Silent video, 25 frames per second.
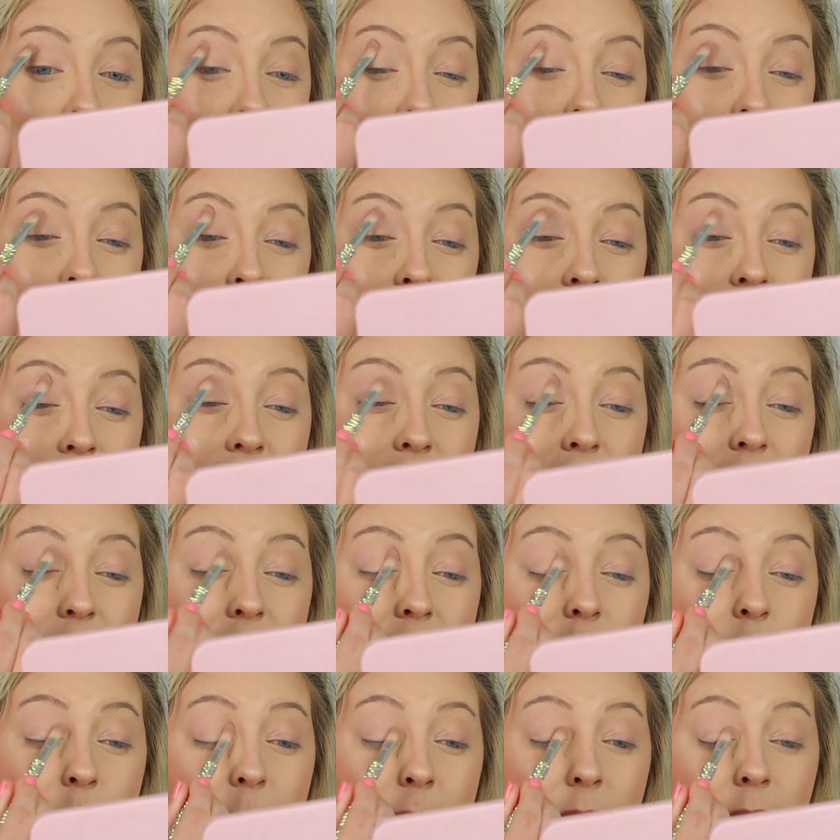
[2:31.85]
make the
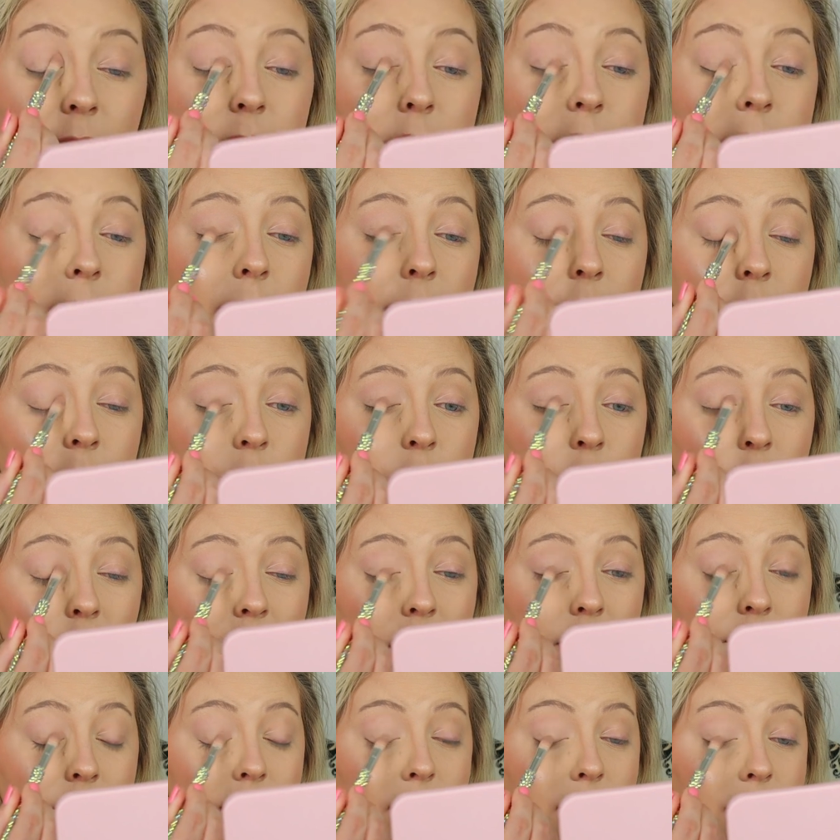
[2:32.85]
investment and
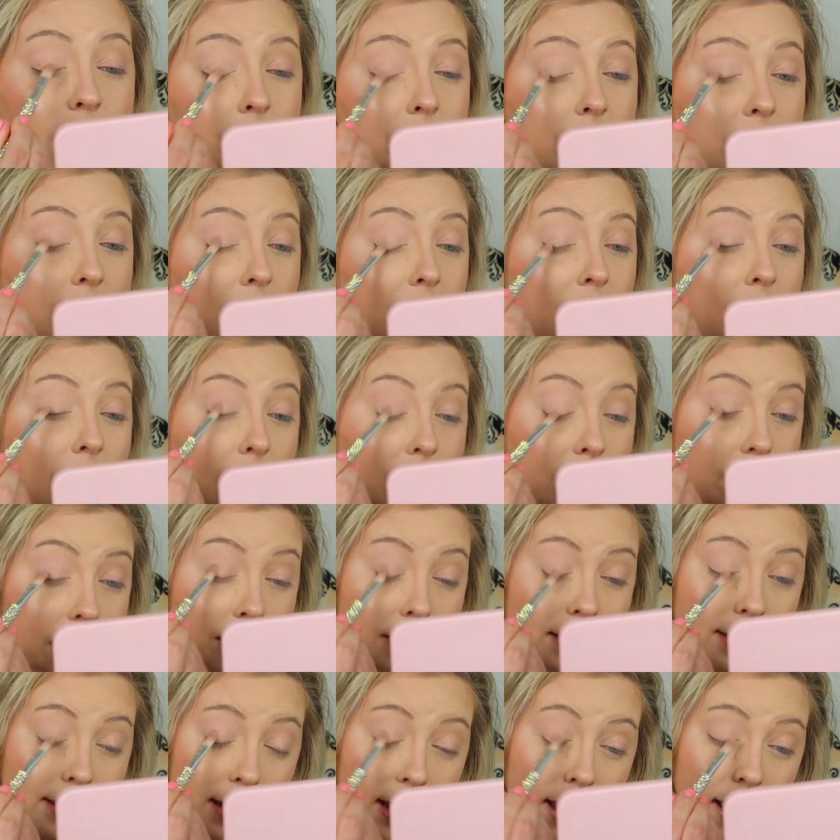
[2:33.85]
try this
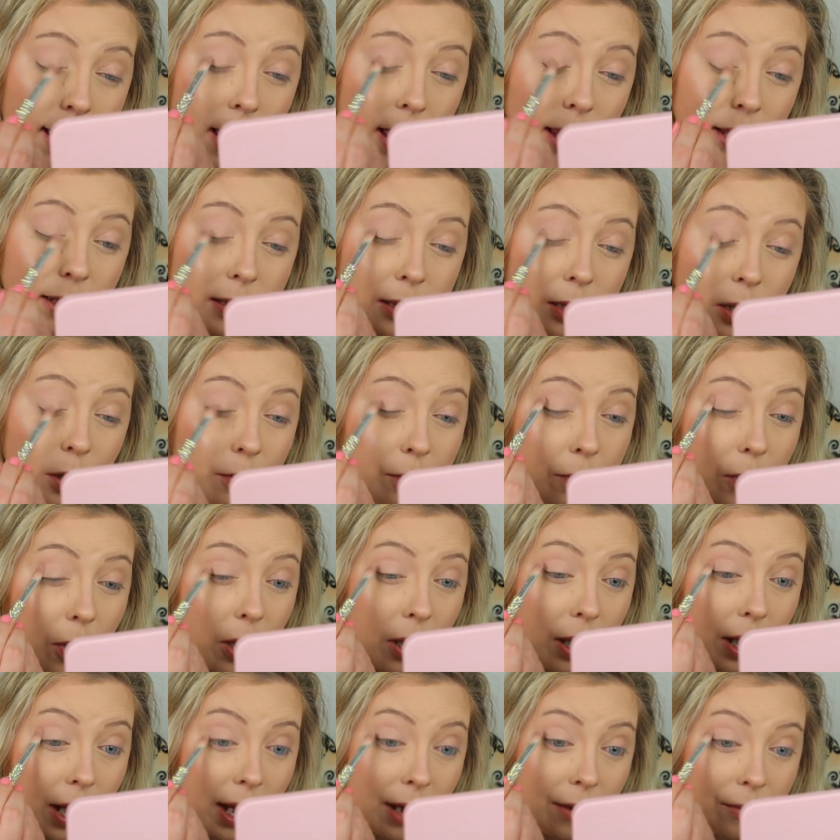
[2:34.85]
because so
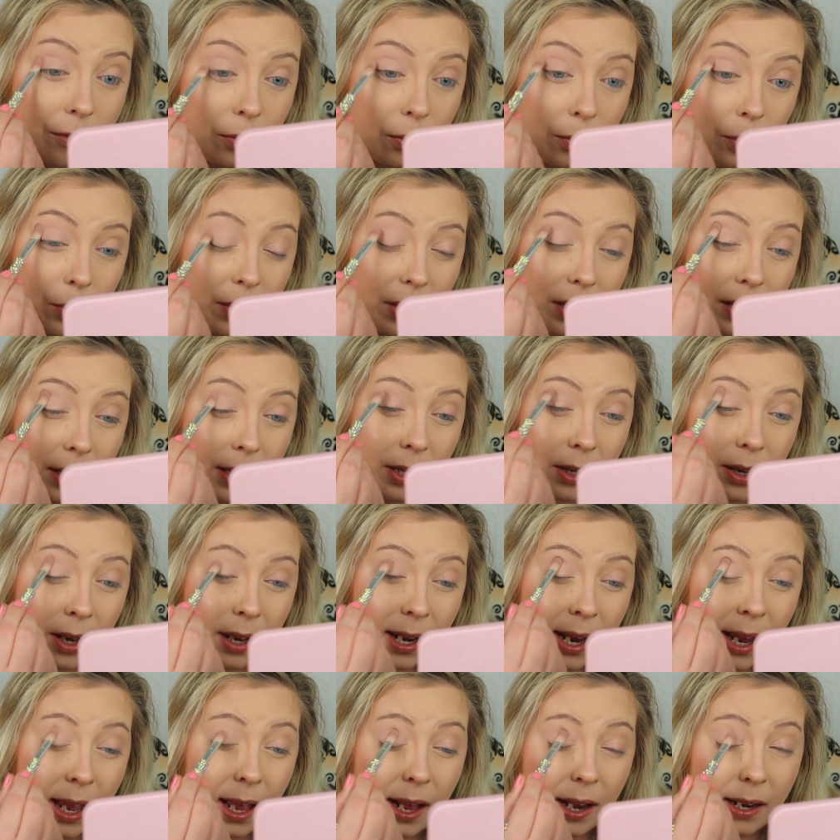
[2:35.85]
far I've really not
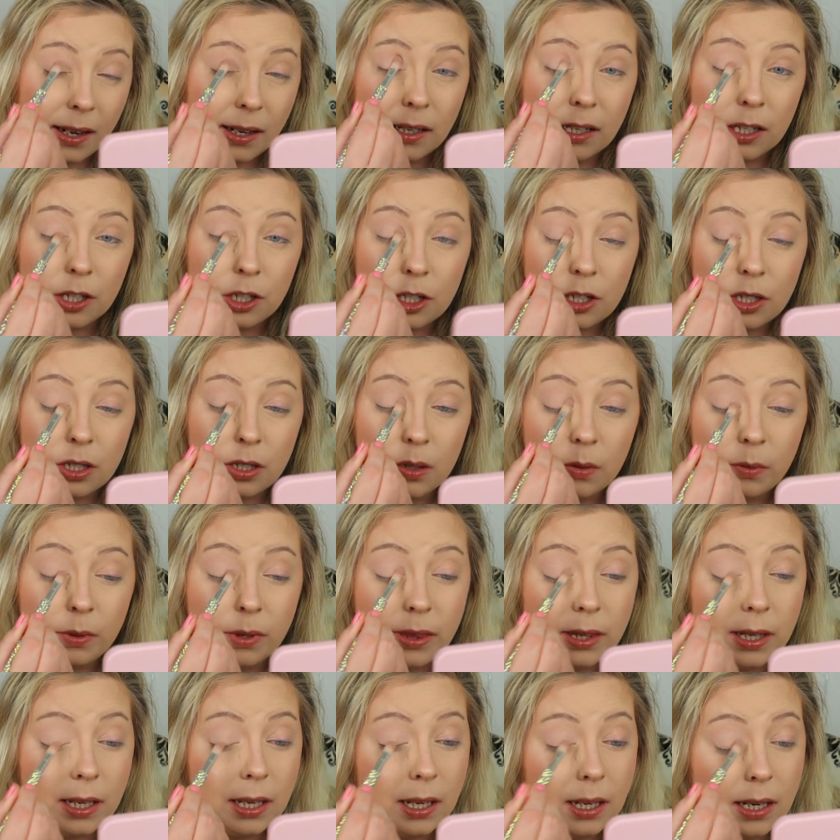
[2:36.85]
had an issue
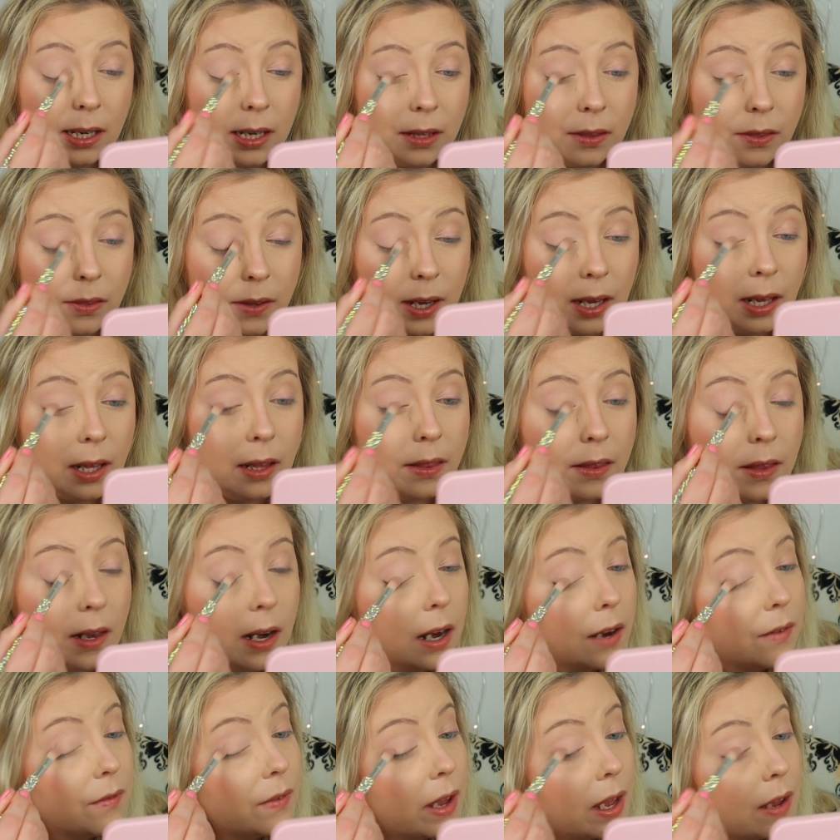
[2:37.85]
with anything that
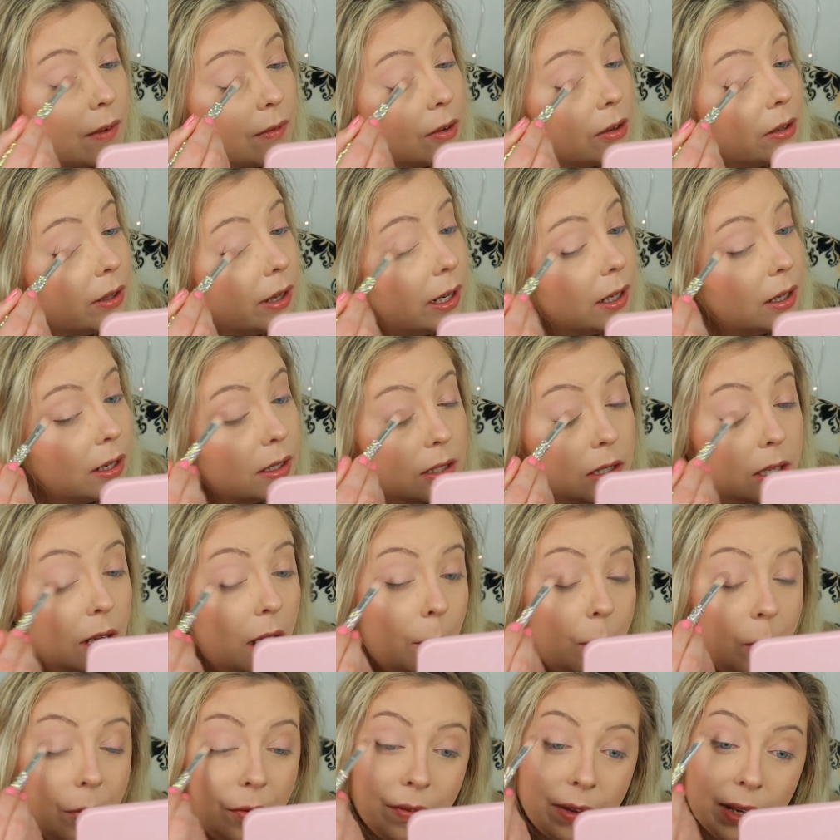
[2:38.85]
I've ever laid on
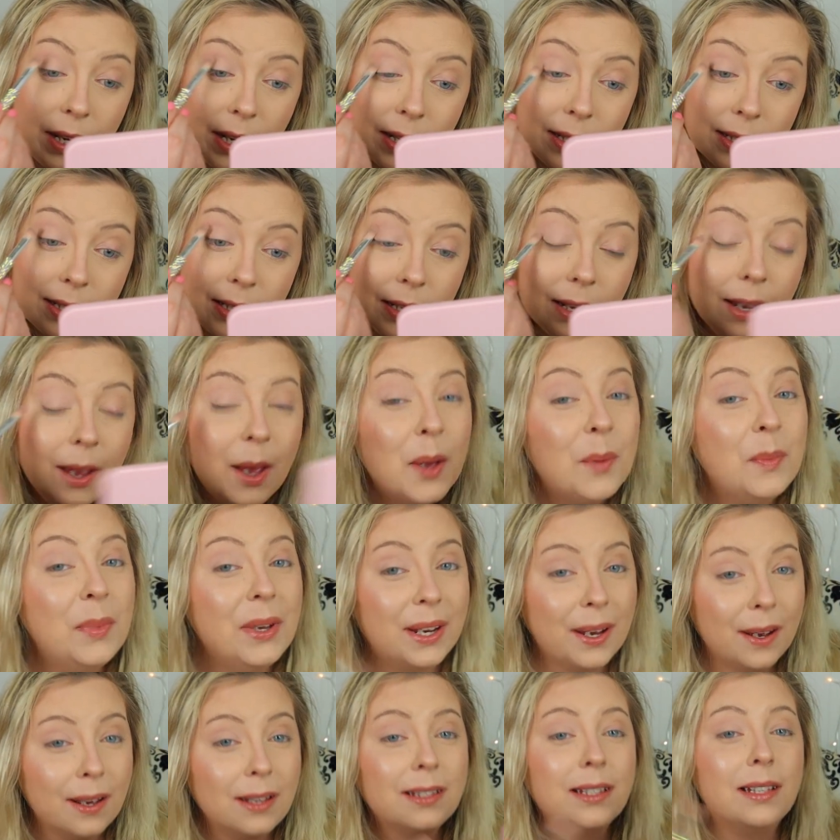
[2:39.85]
top of it
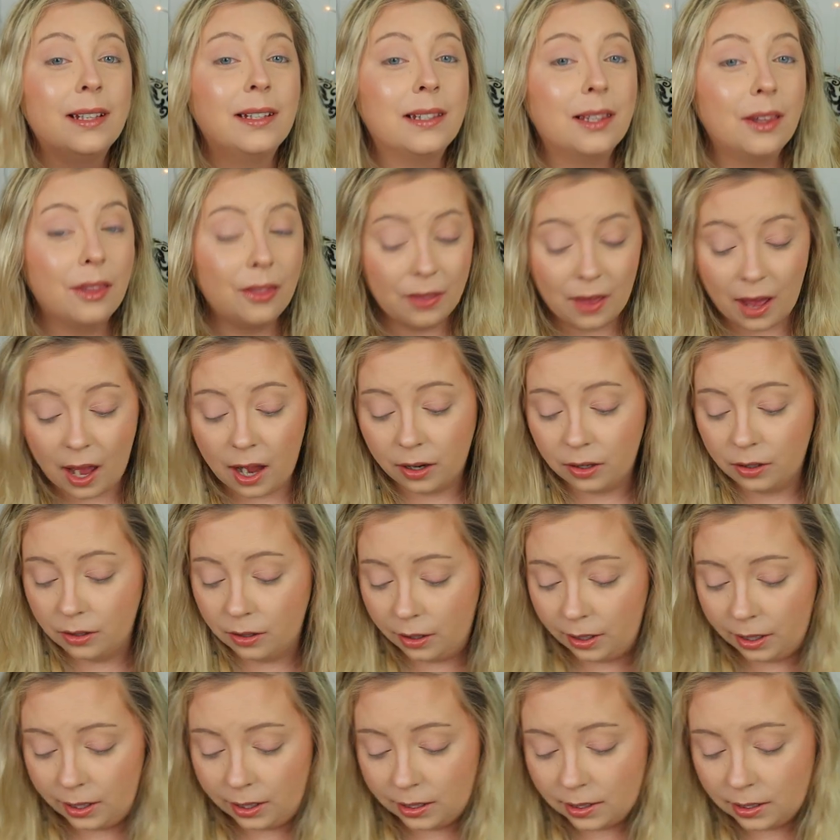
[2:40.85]
because it's that
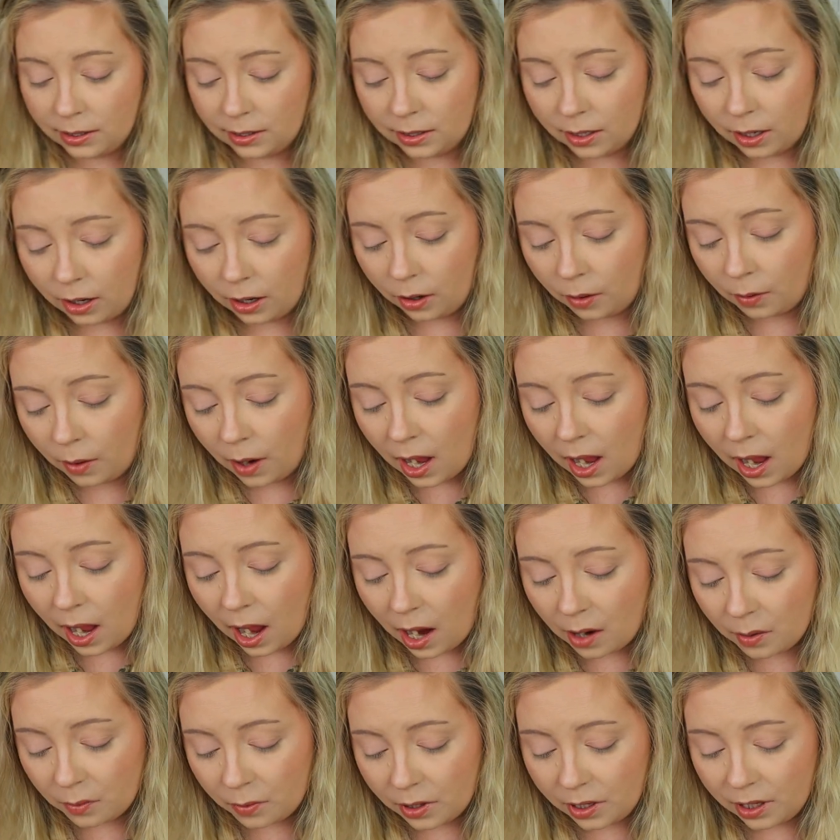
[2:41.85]
good. So
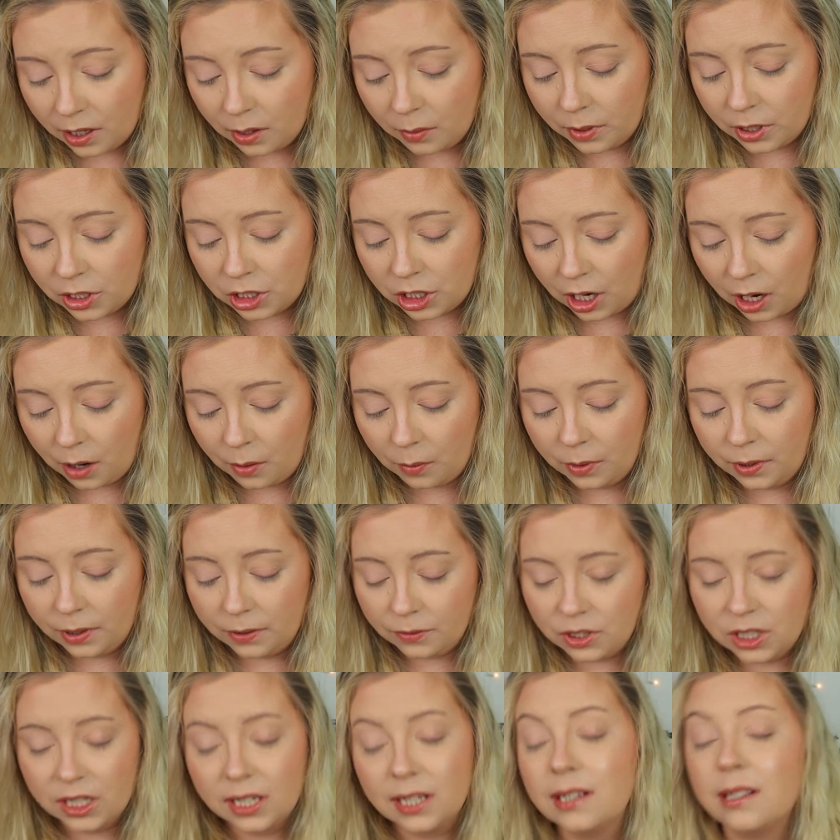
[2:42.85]
I really wish I would
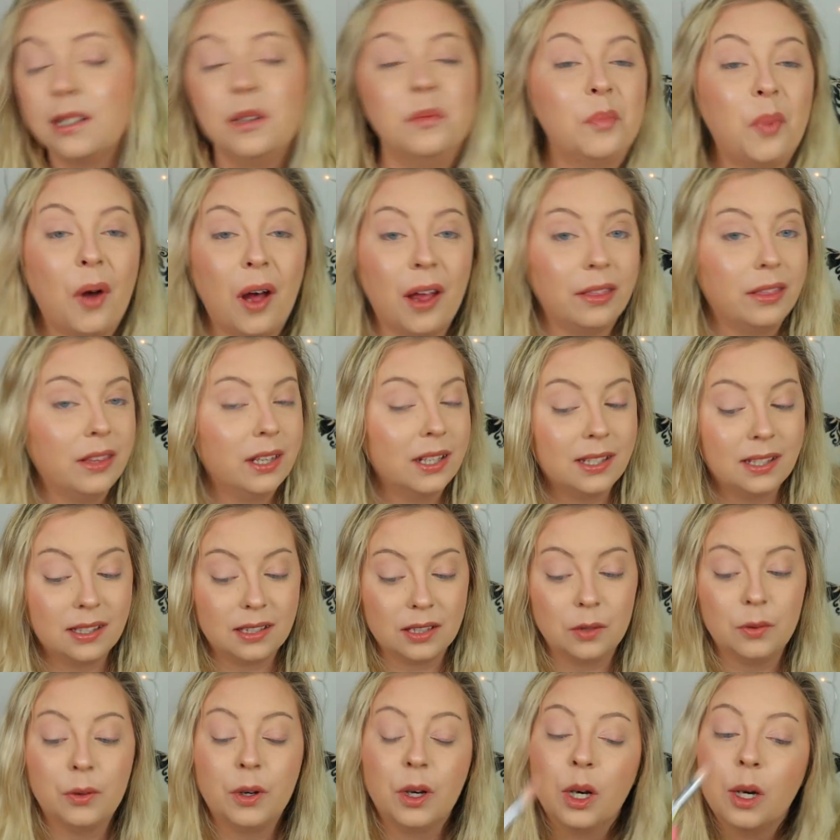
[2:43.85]
have just bought this
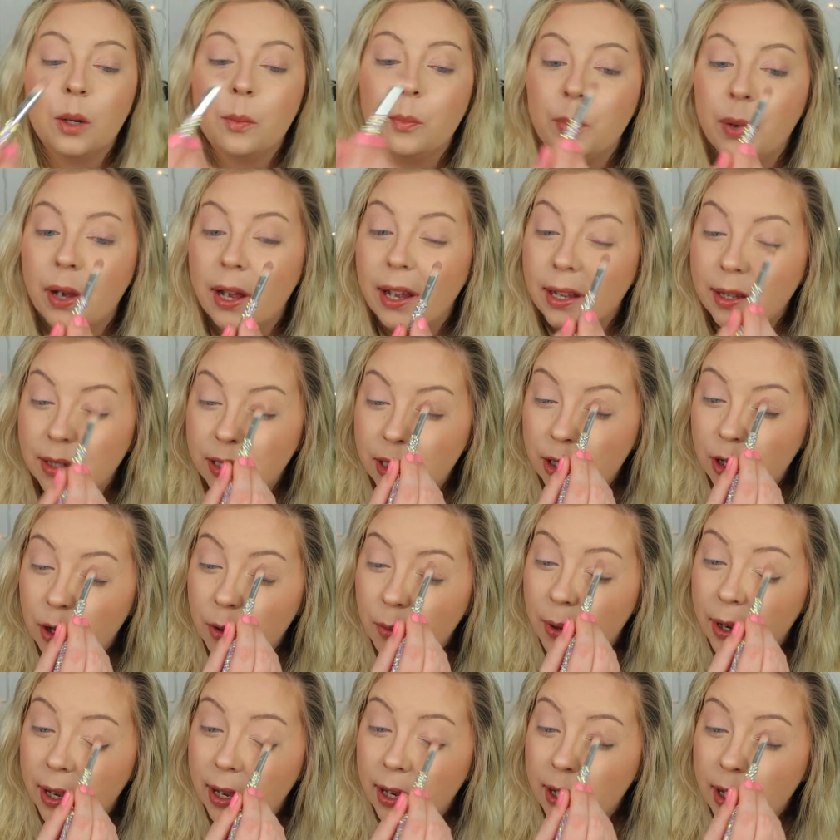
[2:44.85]
sooner, but you know
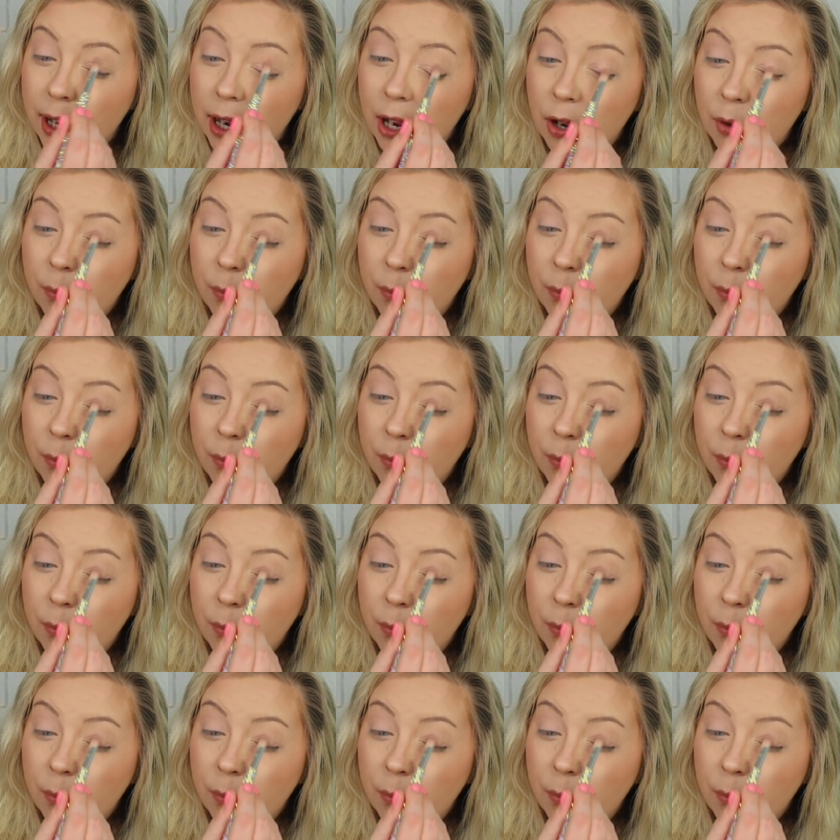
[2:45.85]
what?